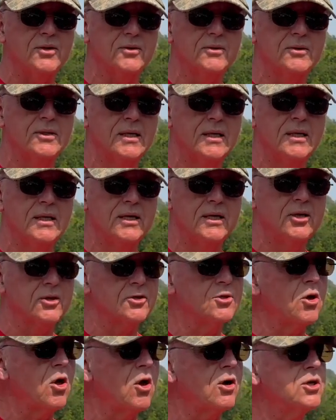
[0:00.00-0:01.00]
You know,
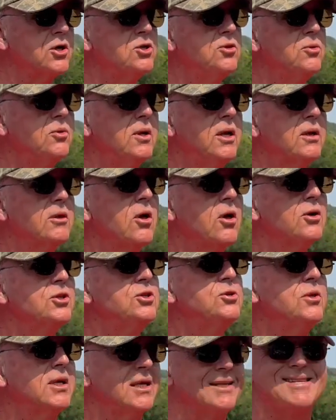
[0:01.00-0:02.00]
as long
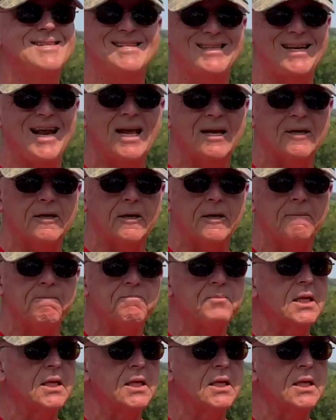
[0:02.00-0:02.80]
as you can stand it,